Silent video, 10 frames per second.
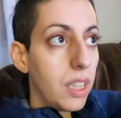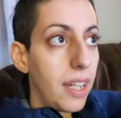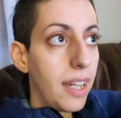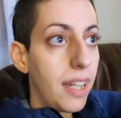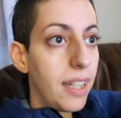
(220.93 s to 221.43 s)

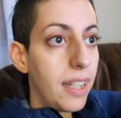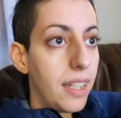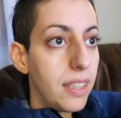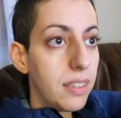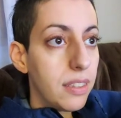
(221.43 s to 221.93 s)

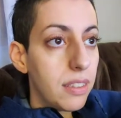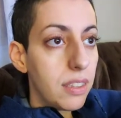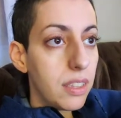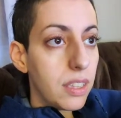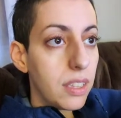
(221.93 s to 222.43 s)
And
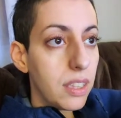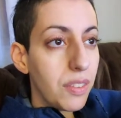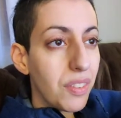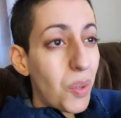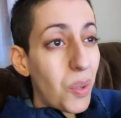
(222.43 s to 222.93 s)

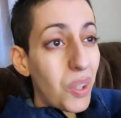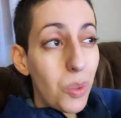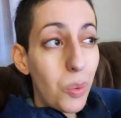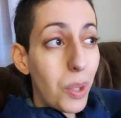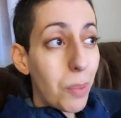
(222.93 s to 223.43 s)
even though I
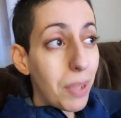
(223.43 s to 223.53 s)
do want to